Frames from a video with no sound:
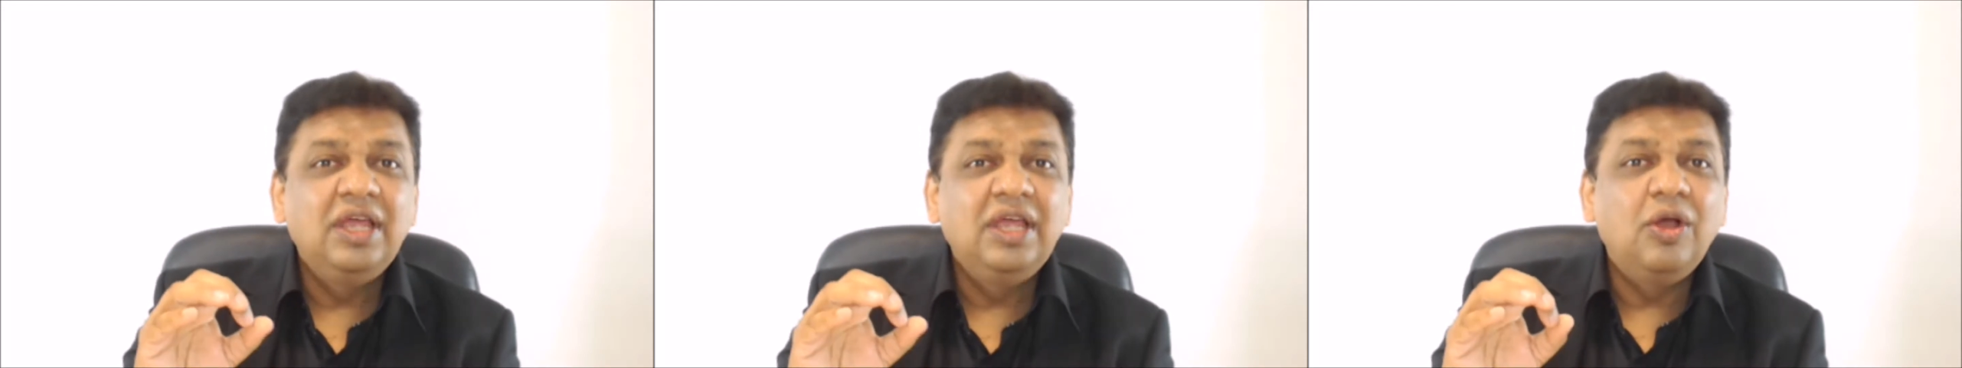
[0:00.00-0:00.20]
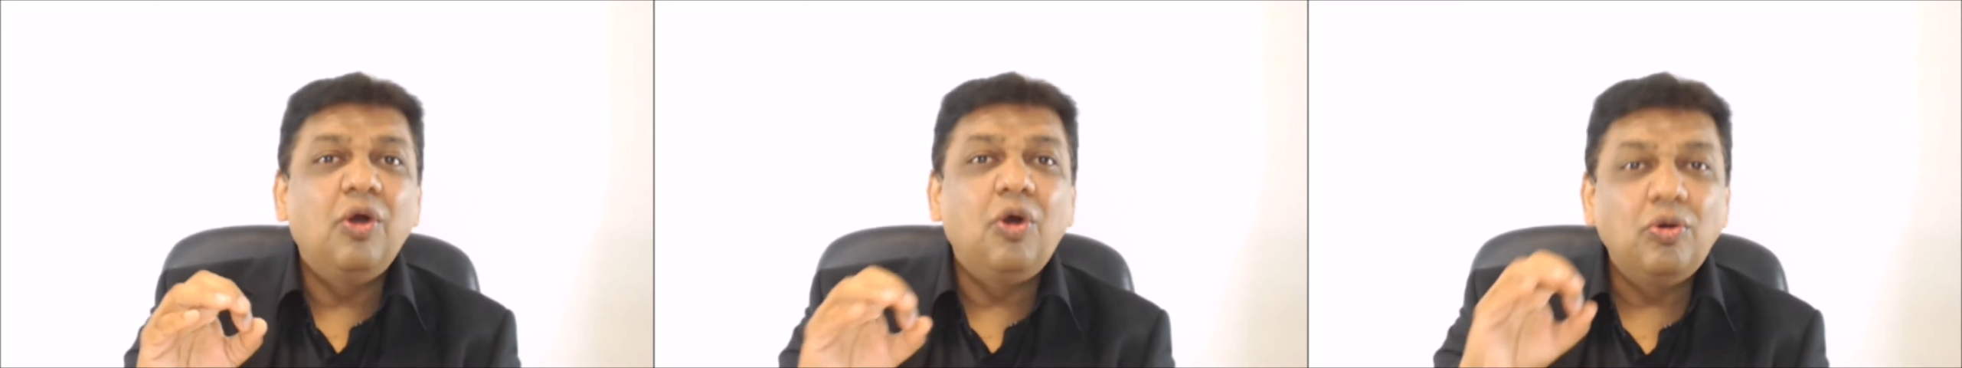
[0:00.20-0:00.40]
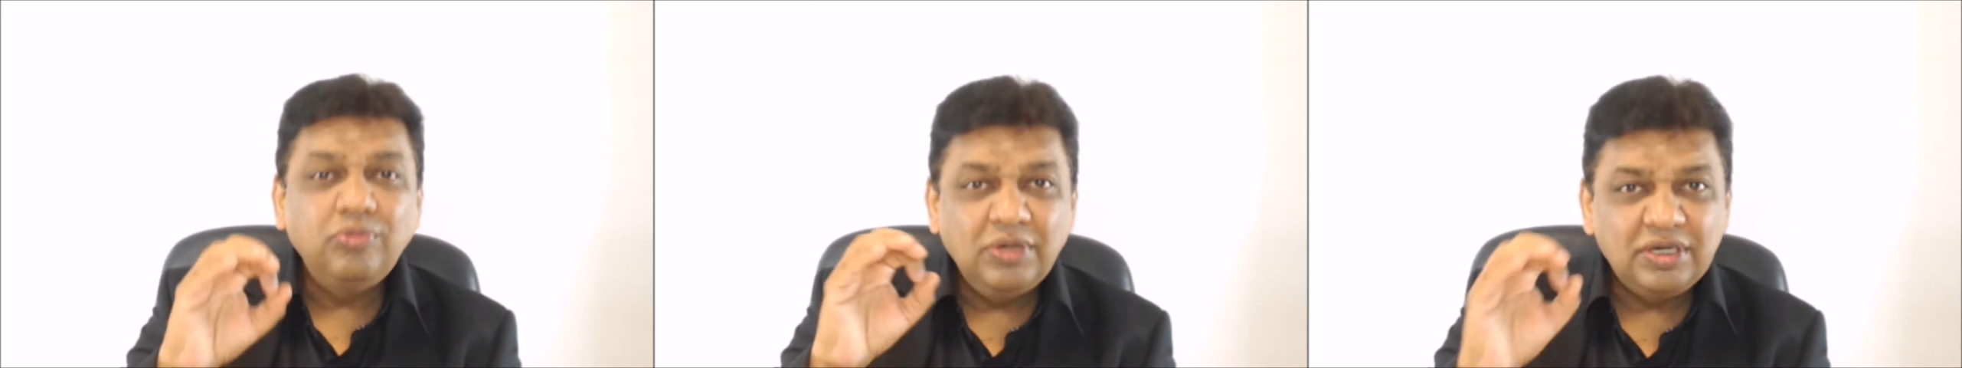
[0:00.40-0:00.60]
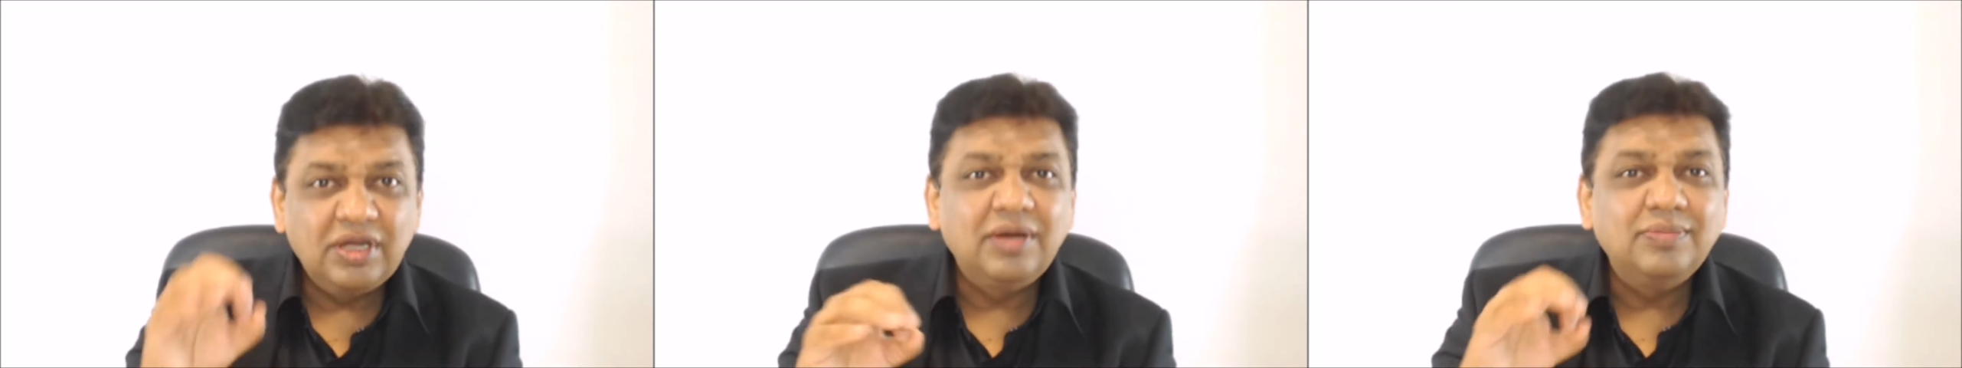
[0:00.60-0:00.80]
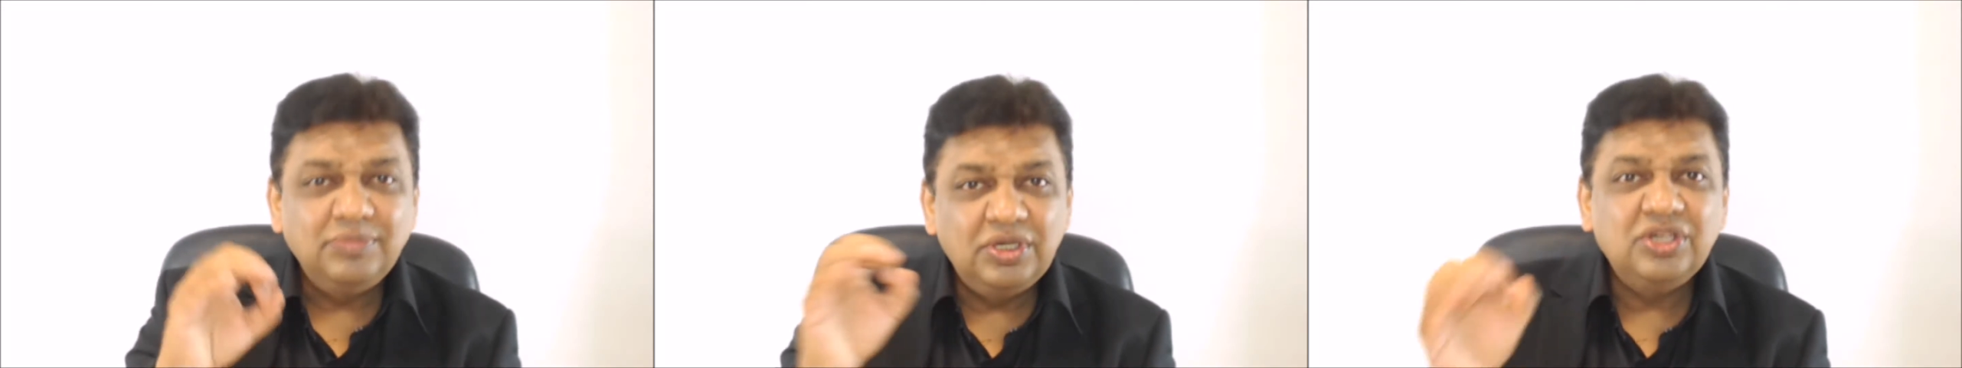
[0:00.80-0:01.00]

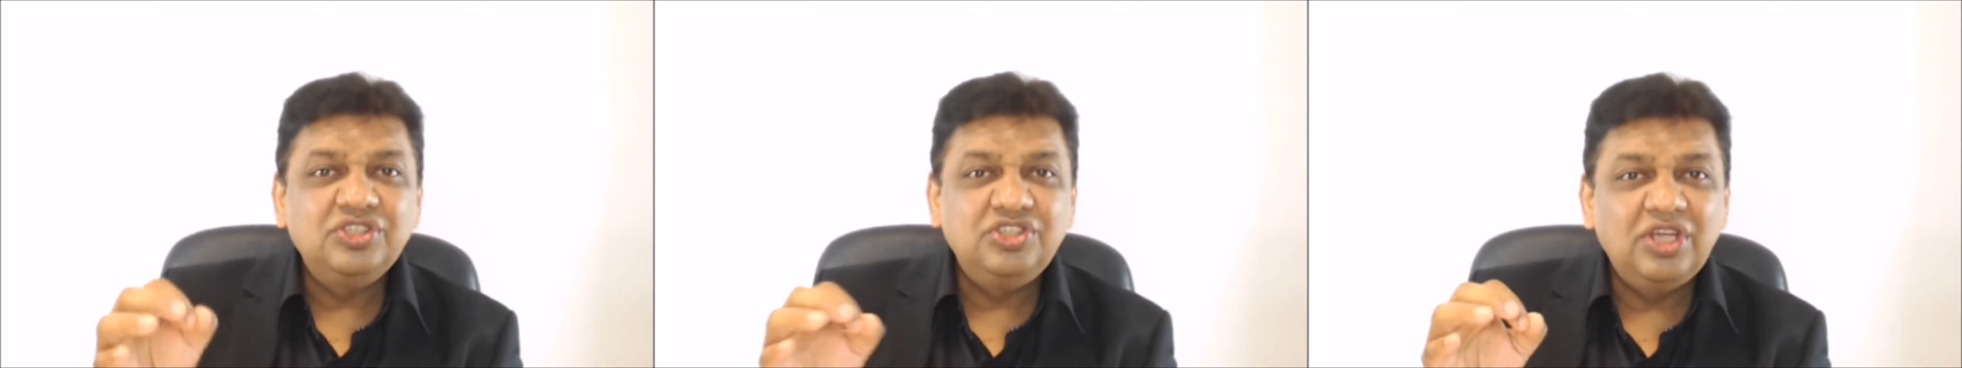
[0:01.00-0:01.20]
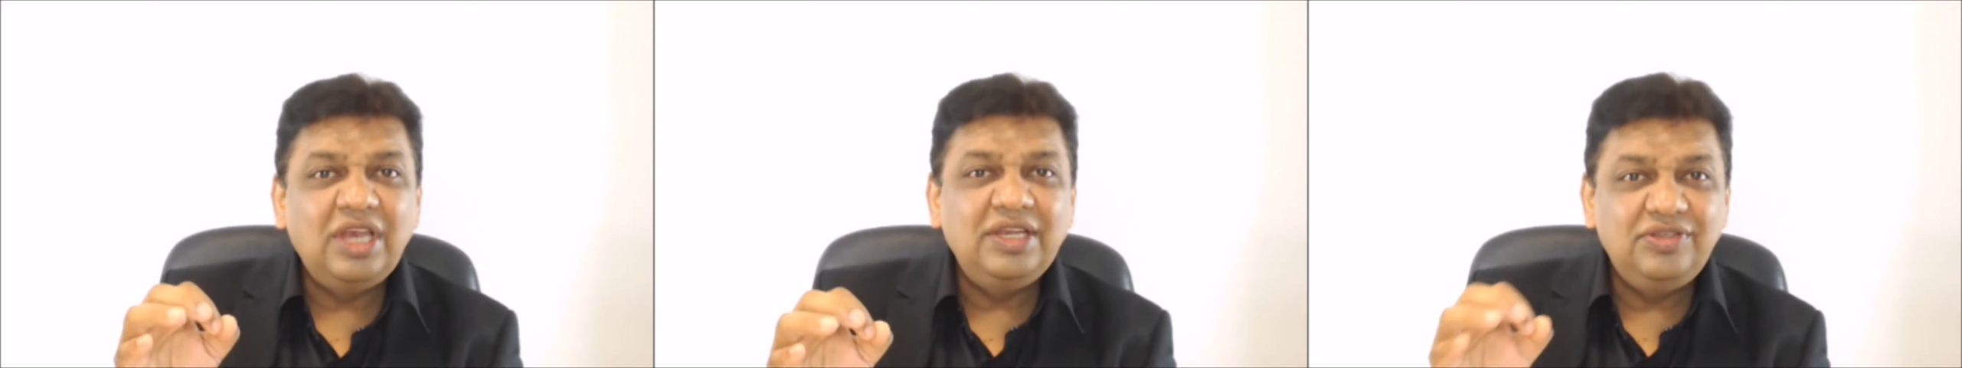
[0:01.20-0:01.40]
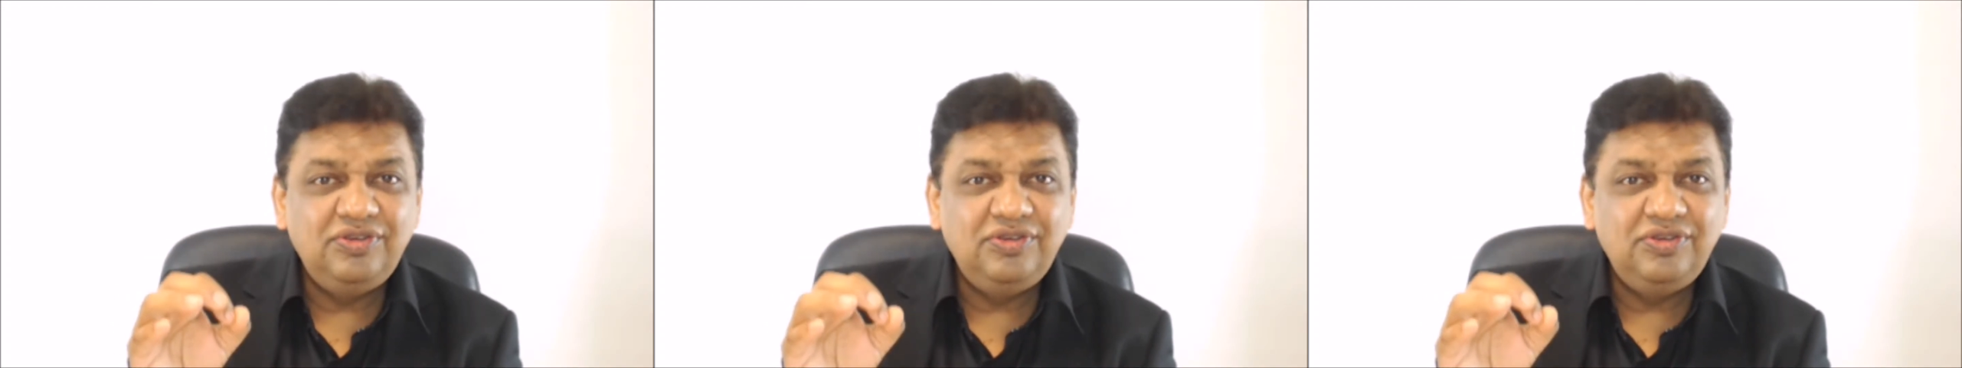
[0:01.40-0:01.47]
overcome a challenge